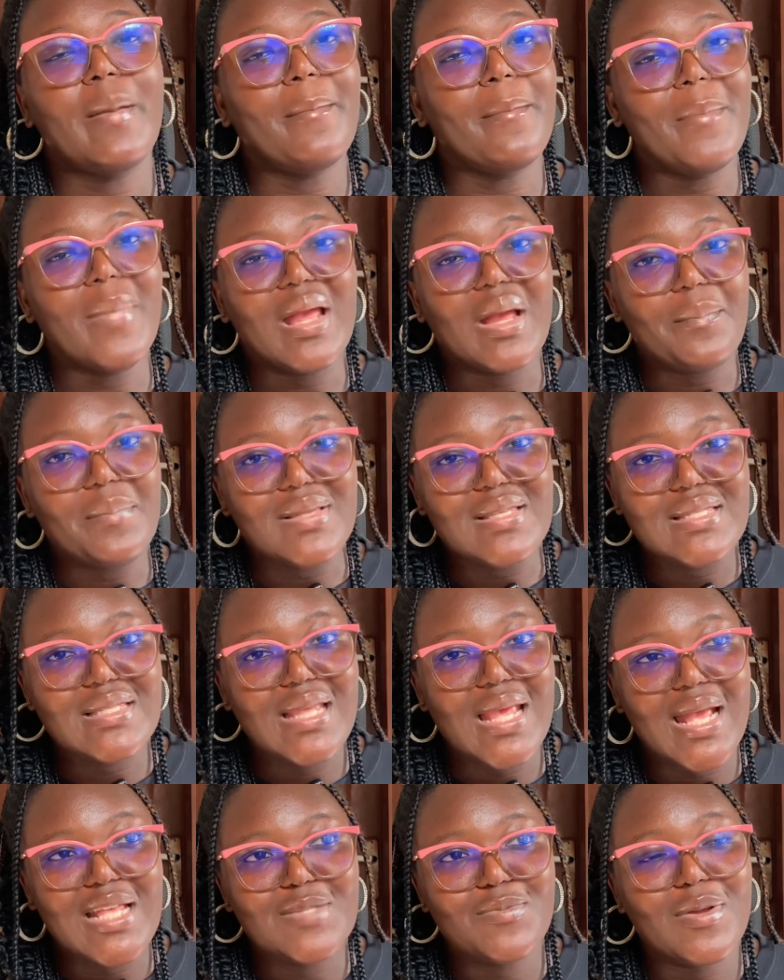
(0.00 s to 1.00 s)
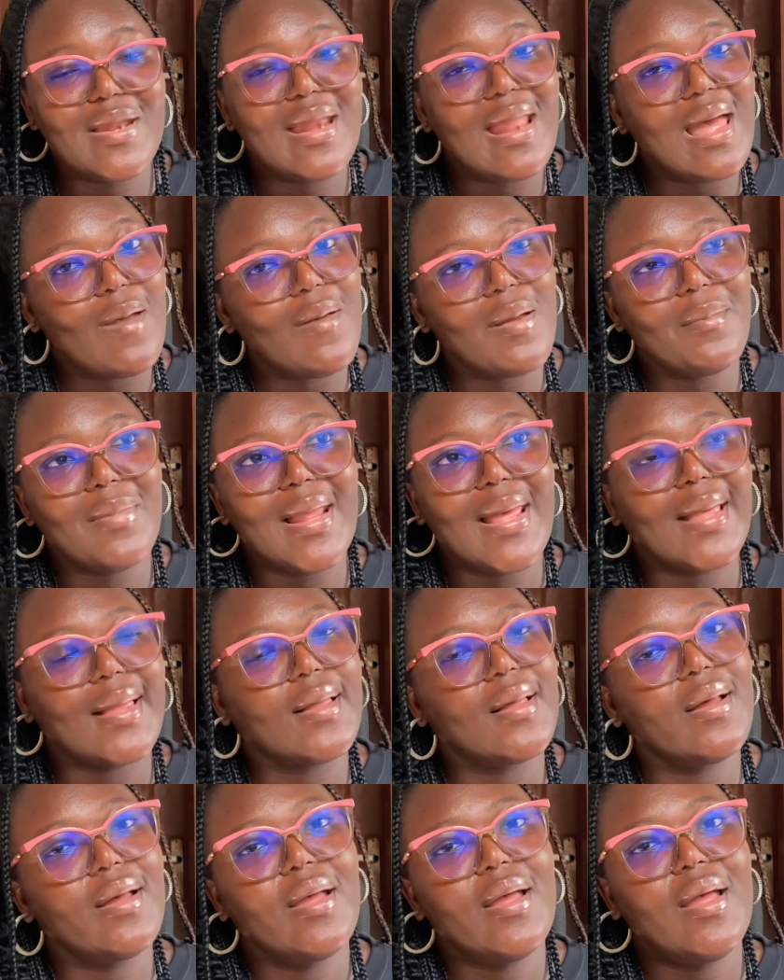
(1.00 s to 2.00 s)
make mistakes. But now I'm like,
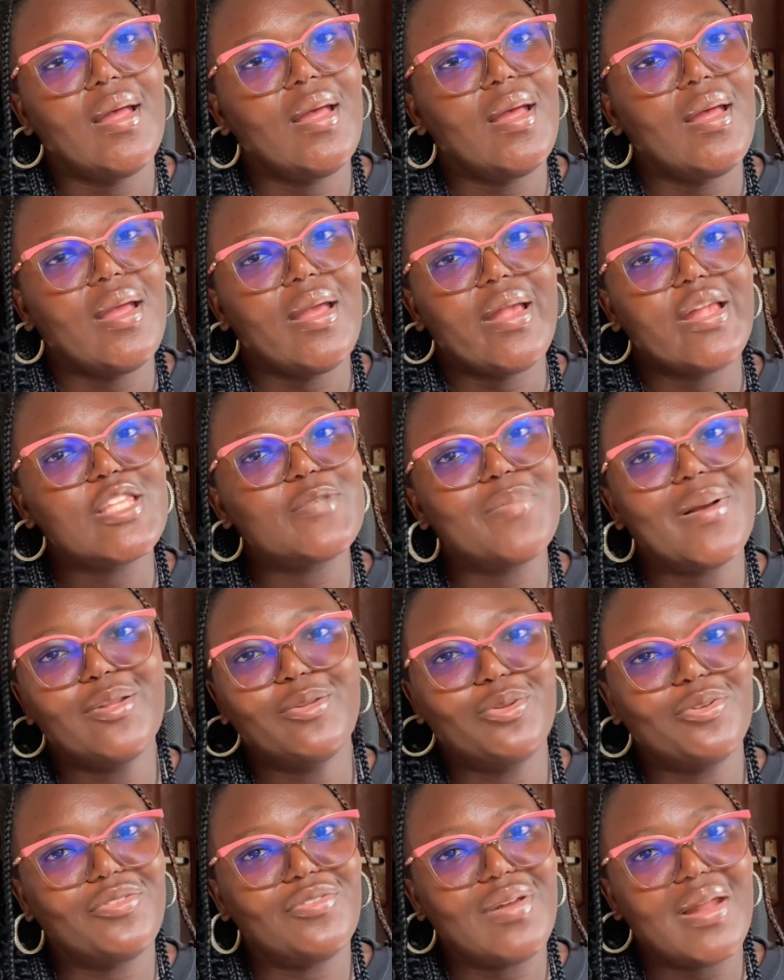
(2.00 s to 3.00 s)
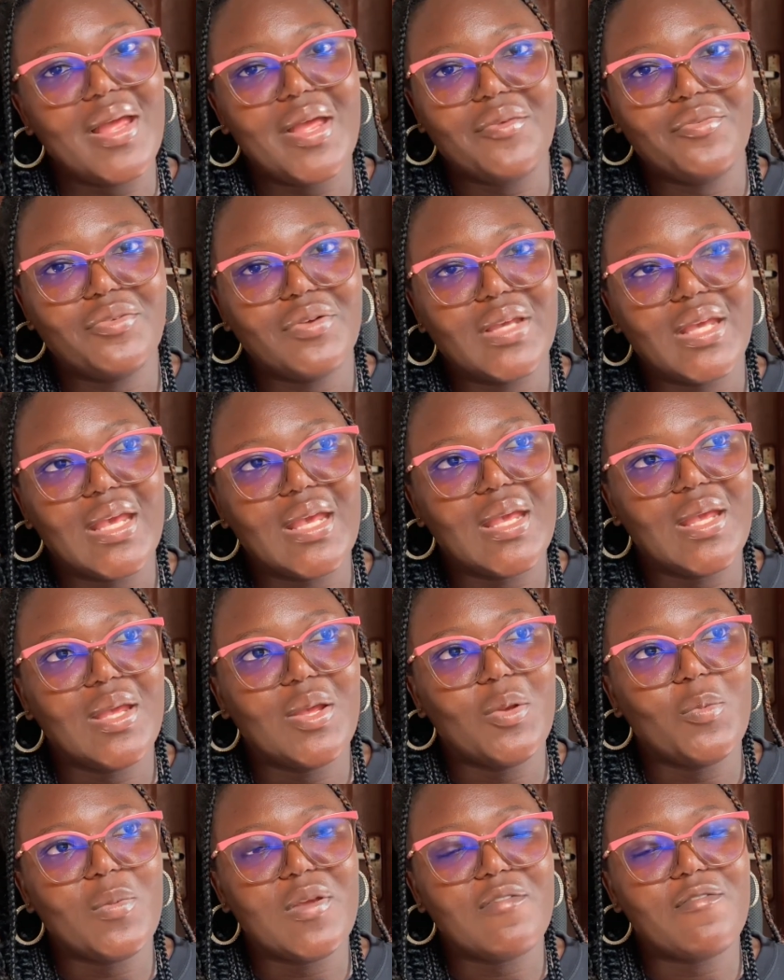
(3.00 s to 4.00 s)
it's part of life, okay?
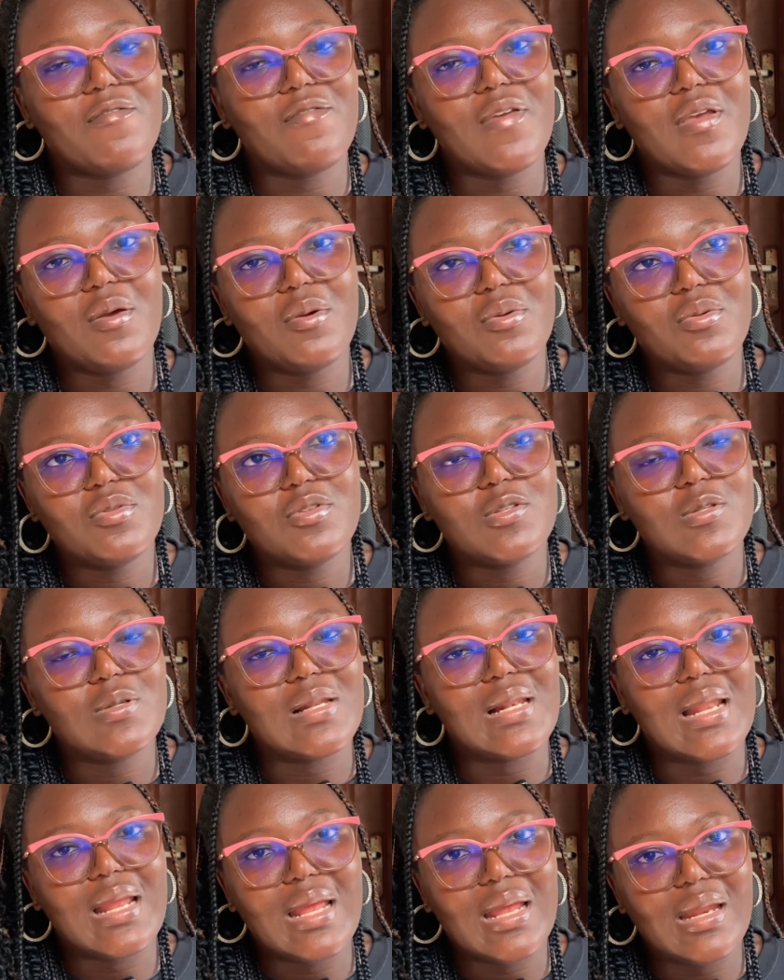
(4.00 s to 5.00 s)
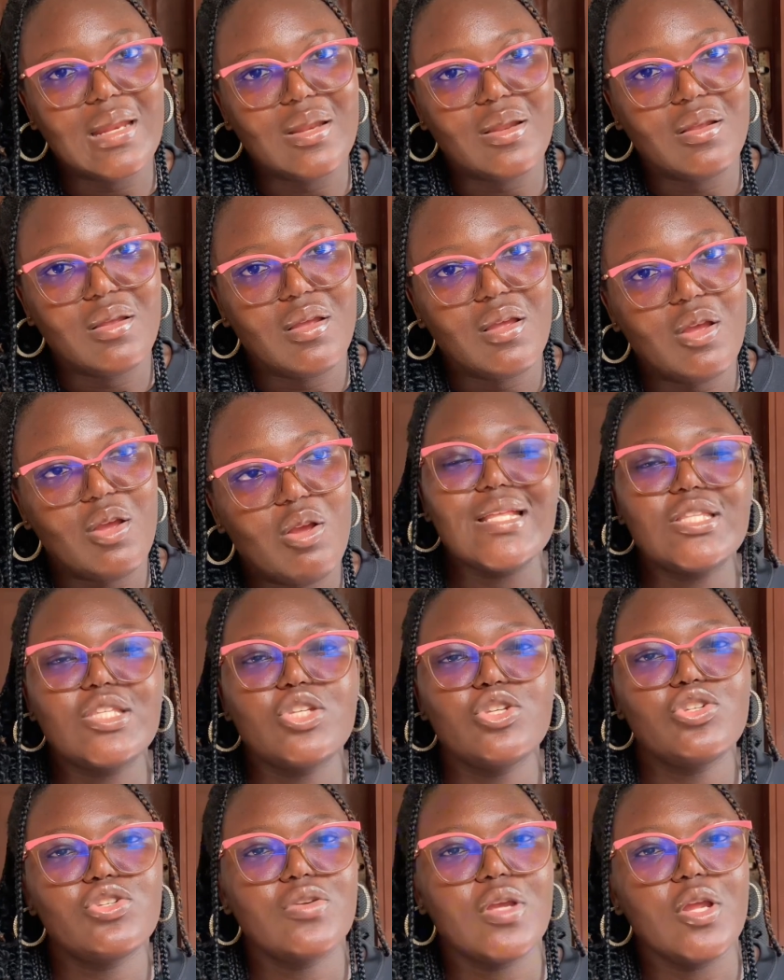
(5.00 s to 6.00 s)
We fail to learn. They
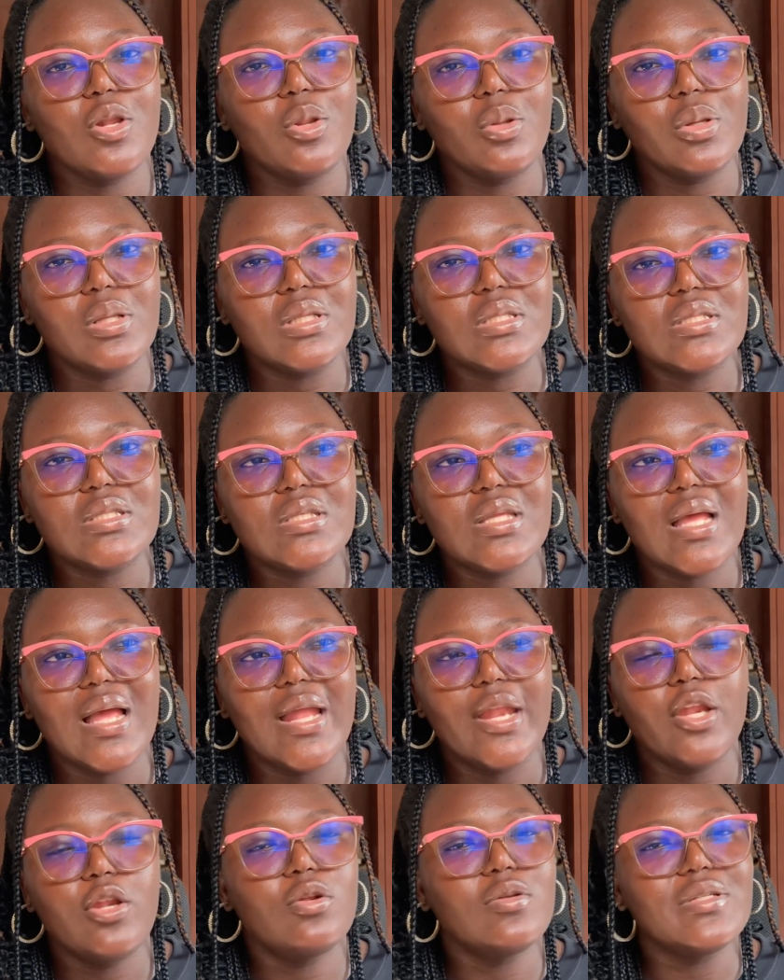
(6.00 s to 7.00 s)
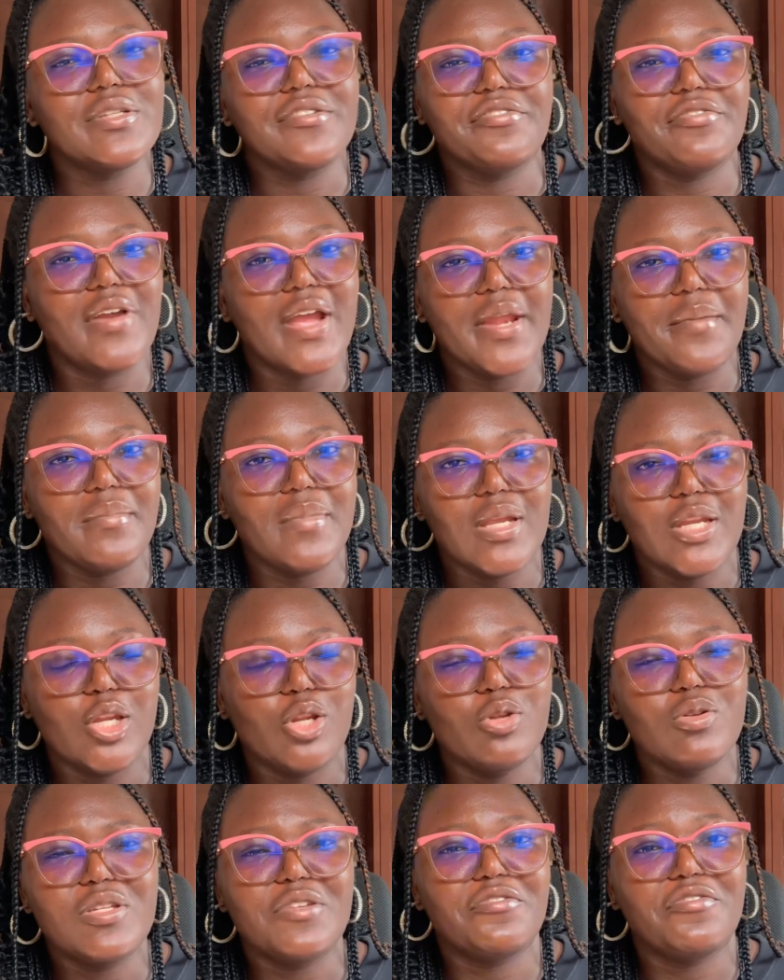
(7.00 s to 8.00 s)
teach you a lot and they don't define me. They
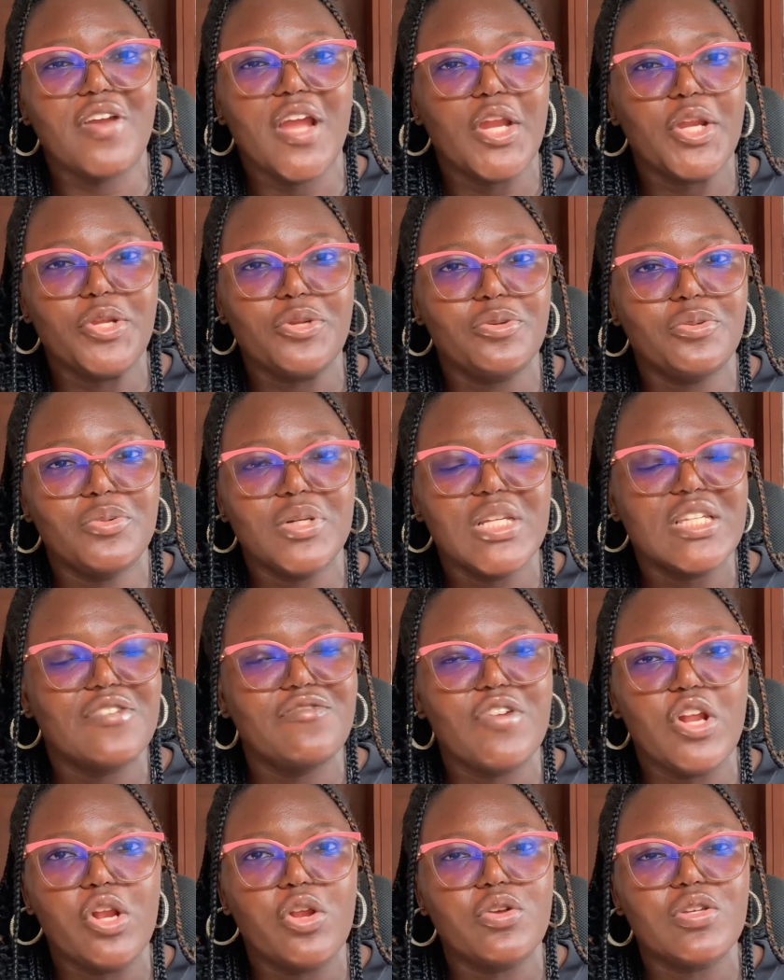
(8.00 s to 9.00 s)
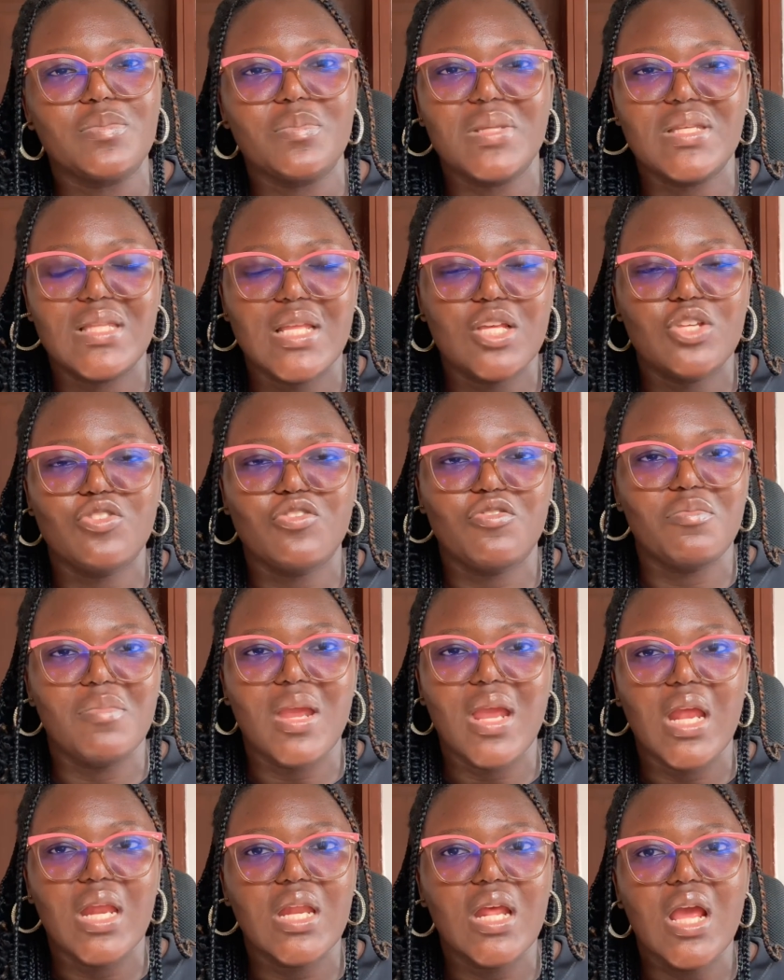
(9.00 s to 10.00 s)
don't define you. These failures, mistakes you've
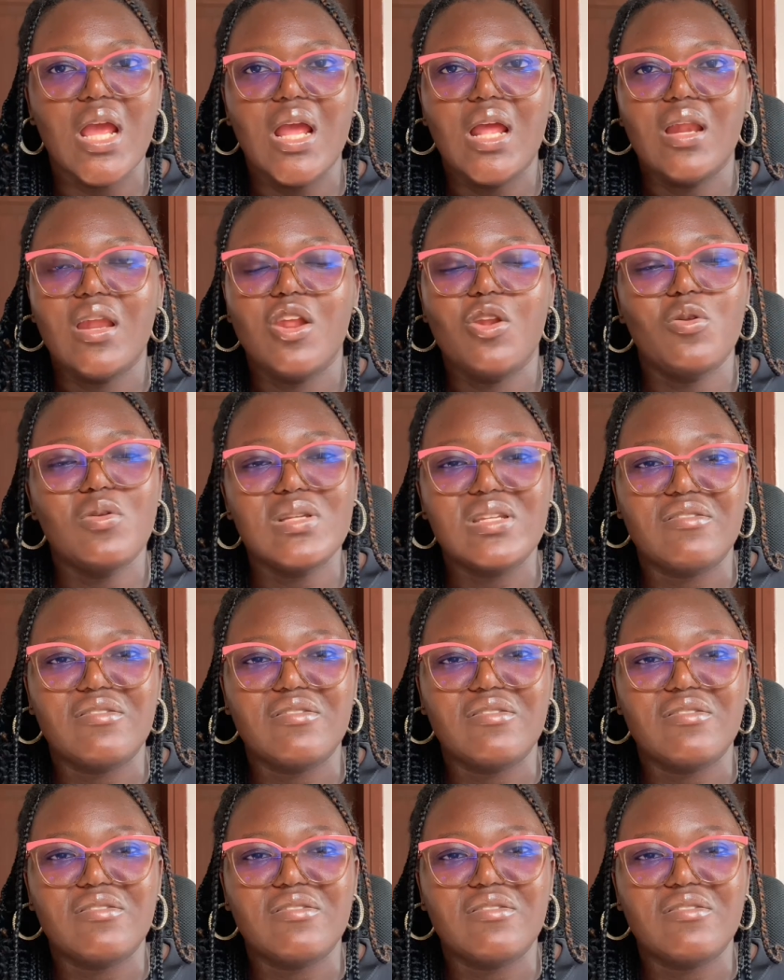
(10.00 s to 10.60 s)
made, they don't